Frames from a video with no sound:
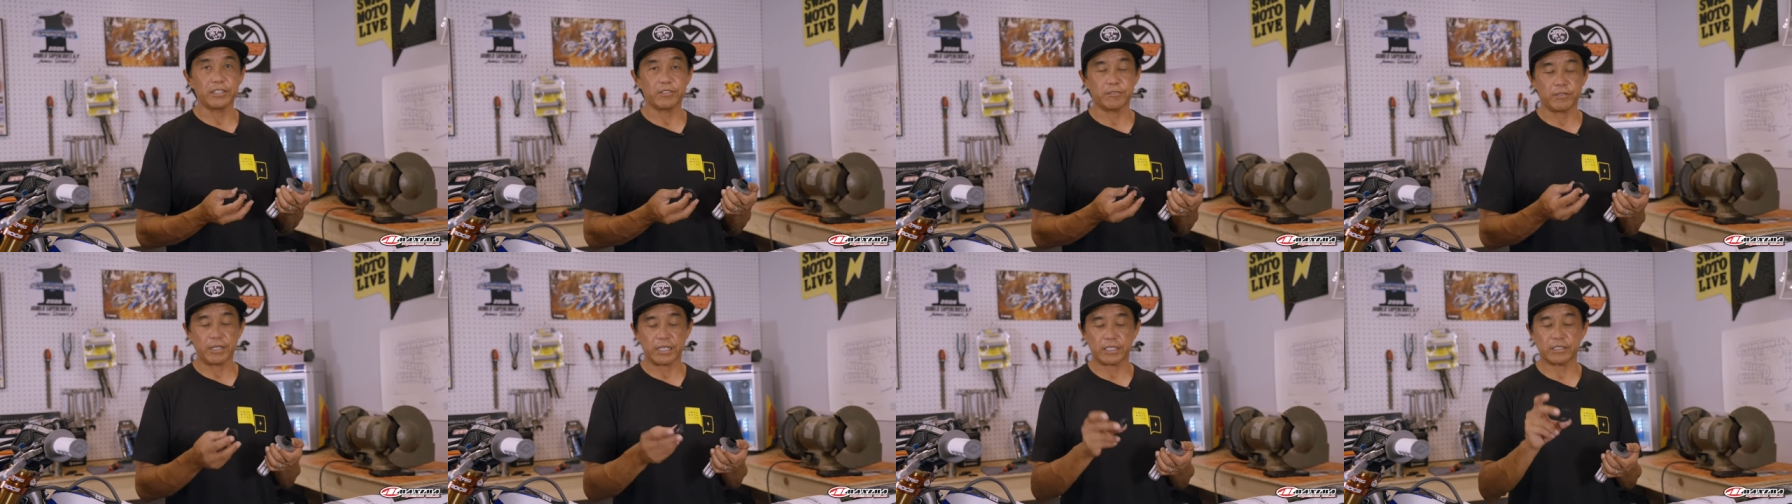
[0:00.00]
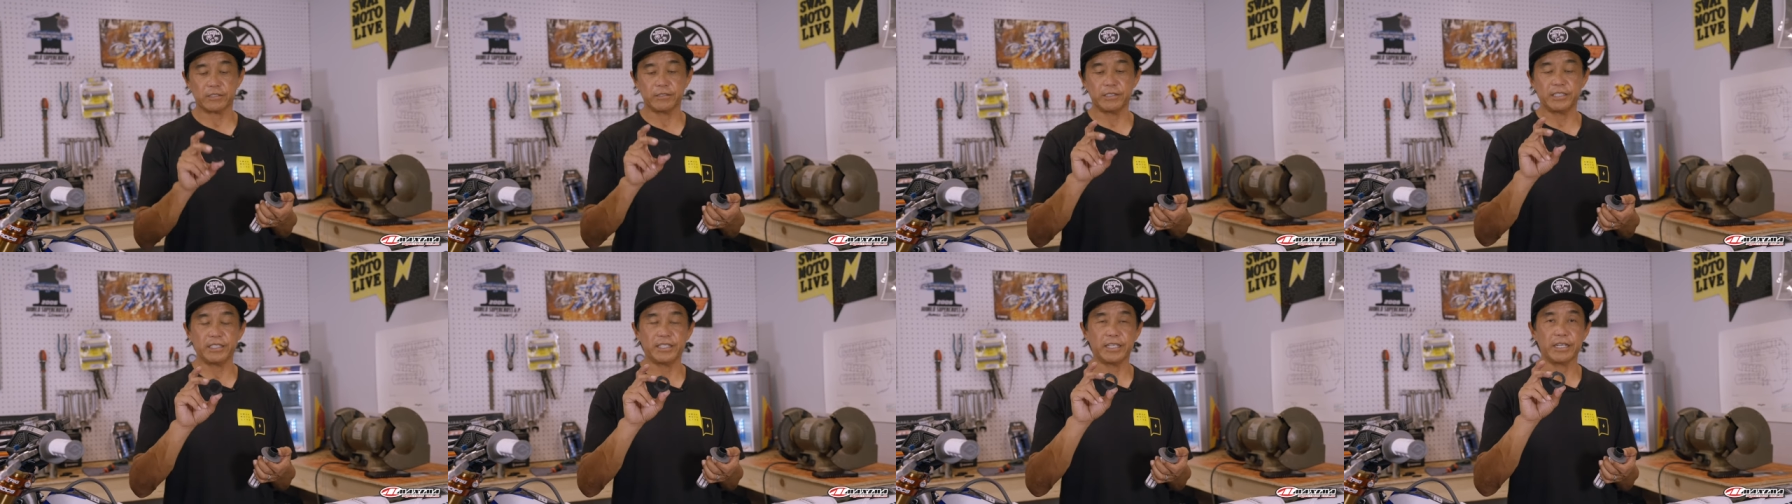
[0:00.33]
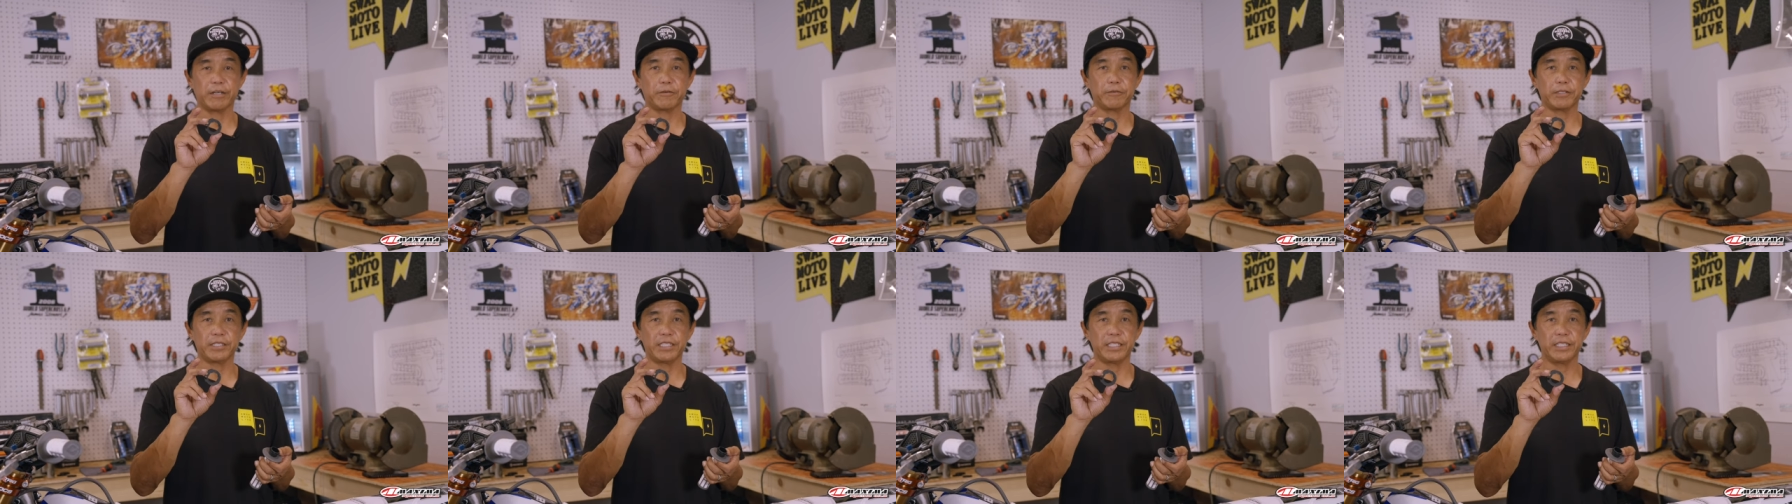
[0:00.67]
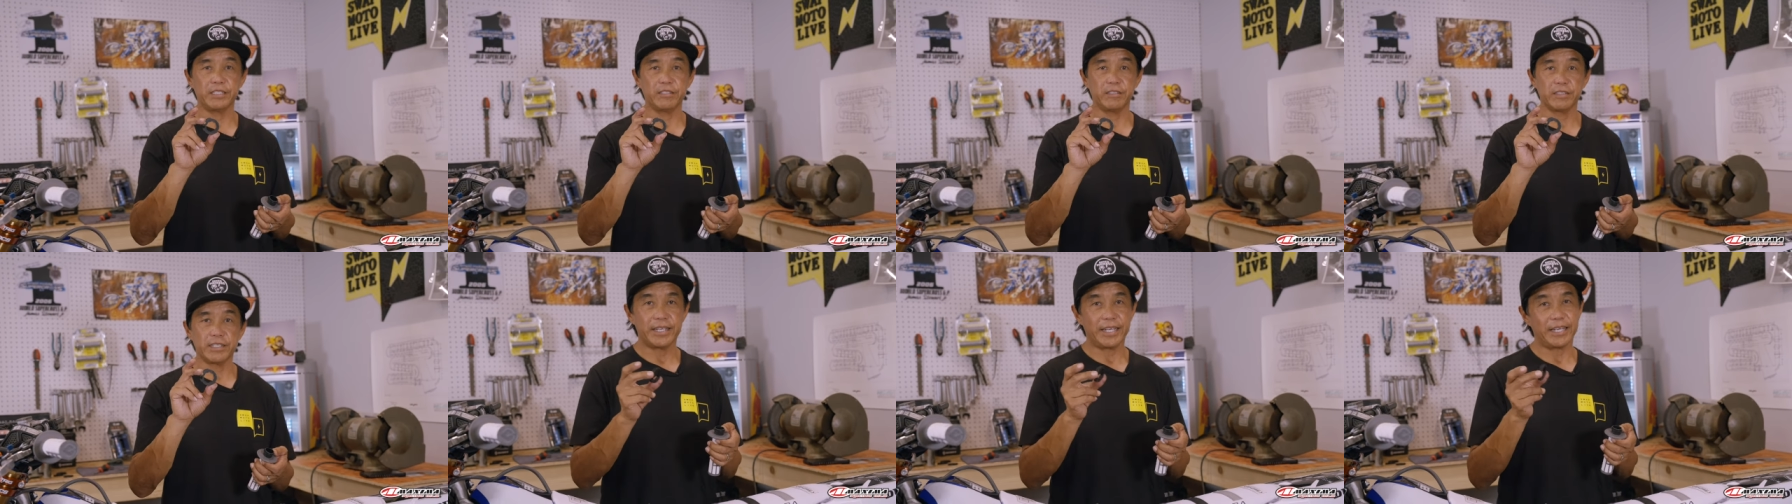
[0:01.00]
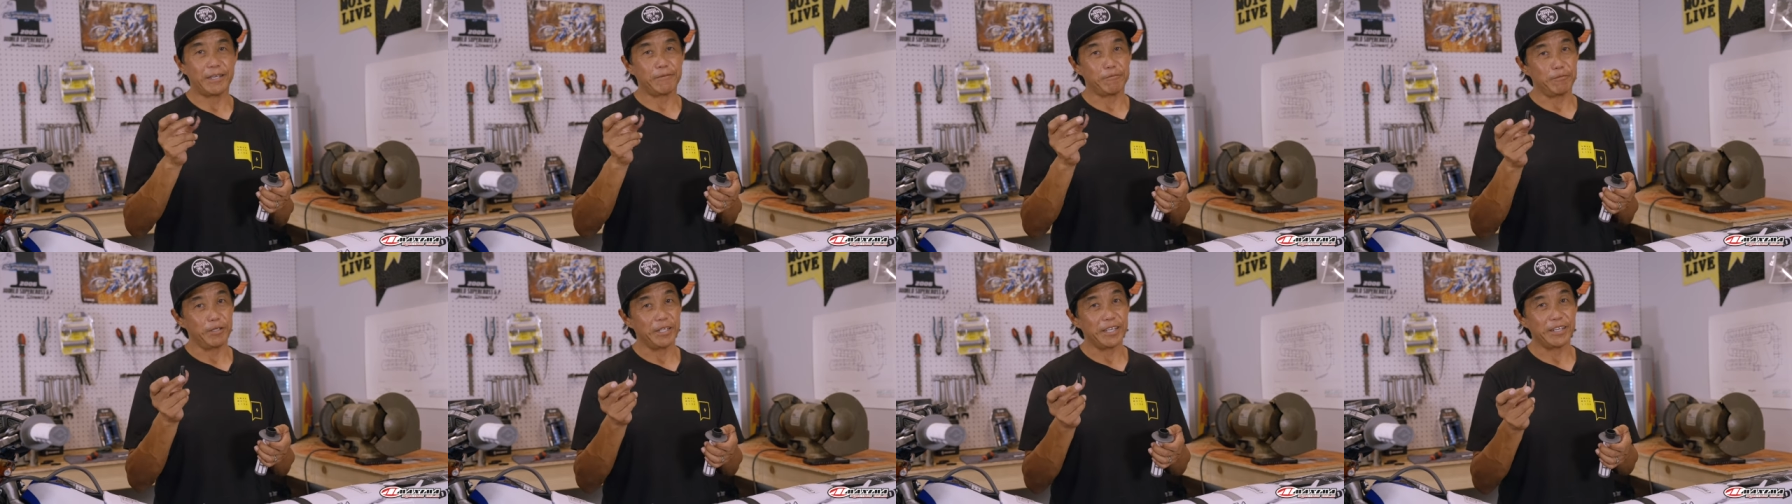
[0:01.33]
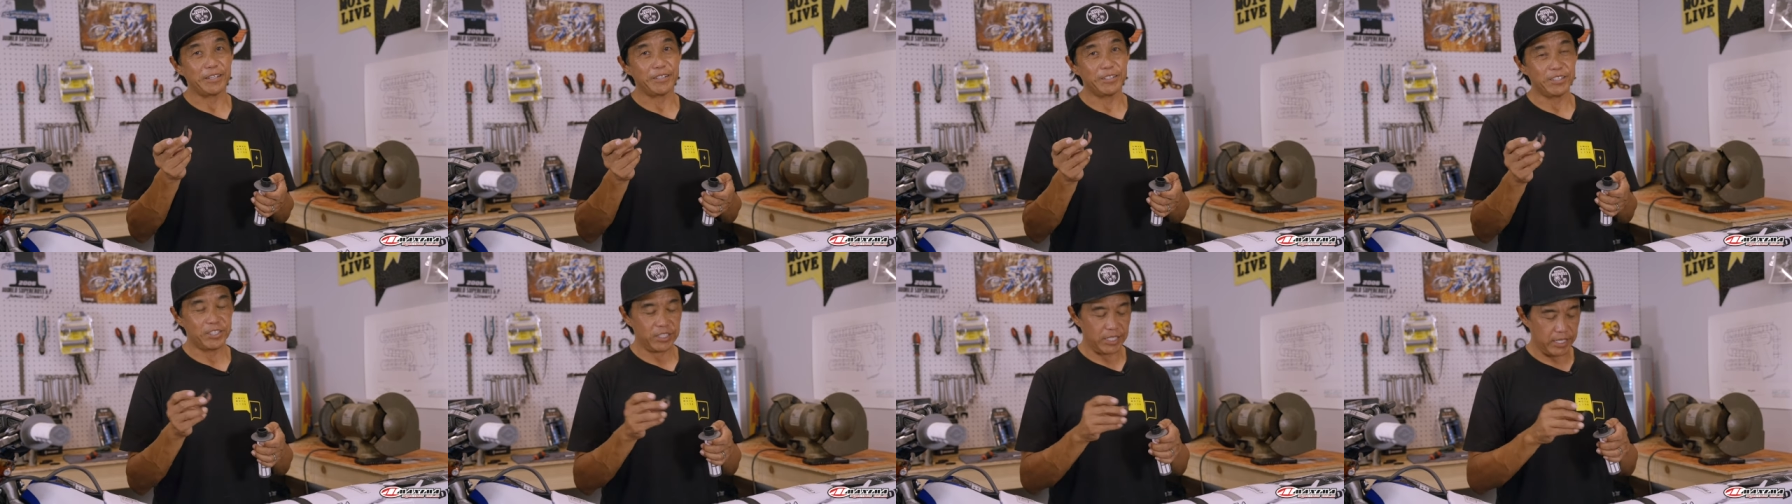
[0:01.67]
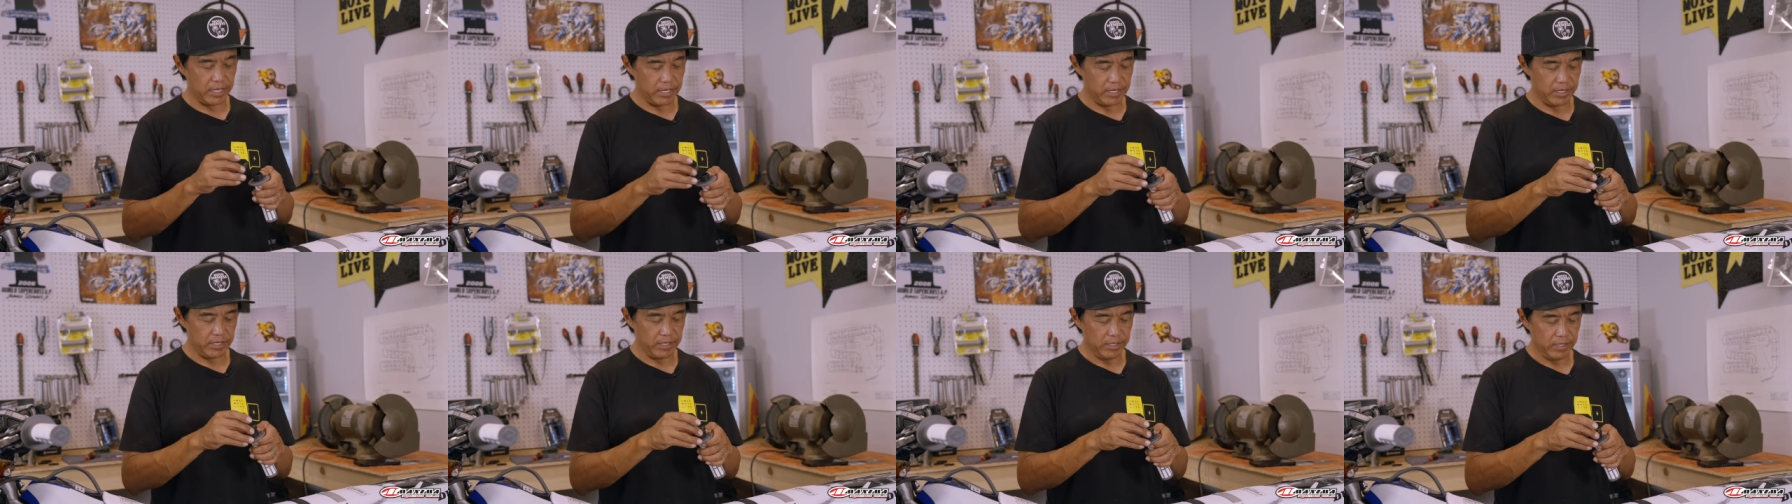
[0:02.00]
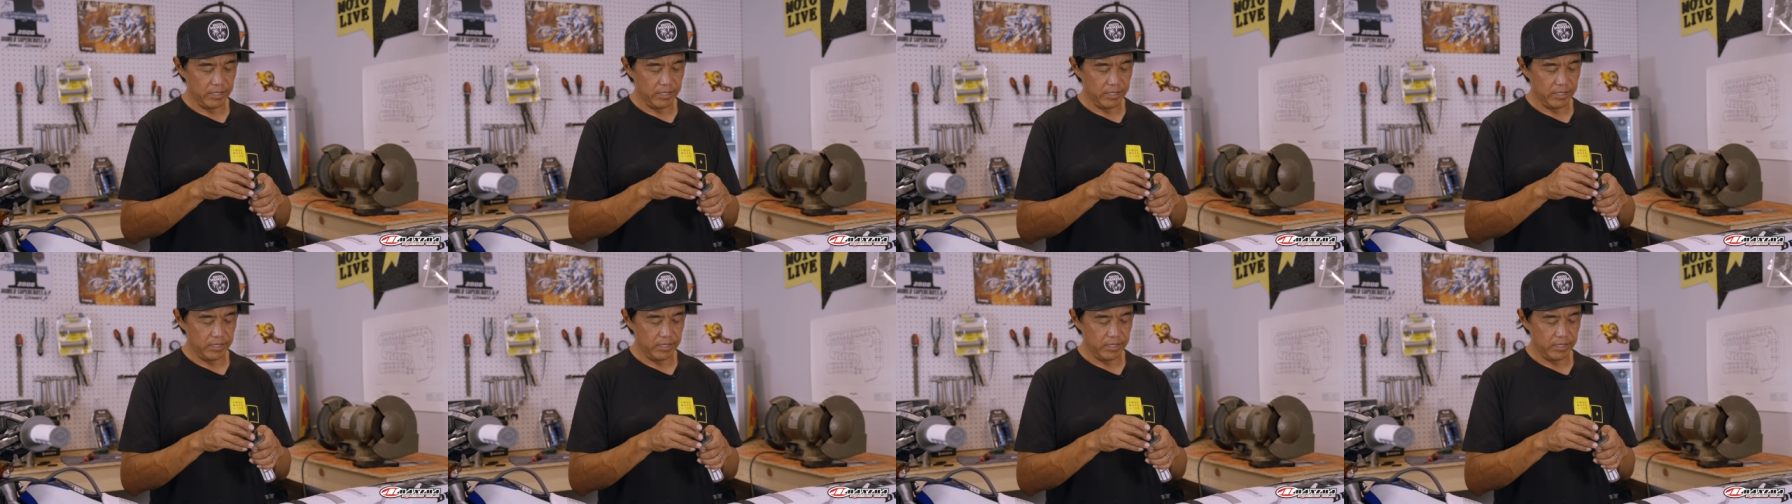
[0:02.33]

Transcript: directory that we need cam letter J.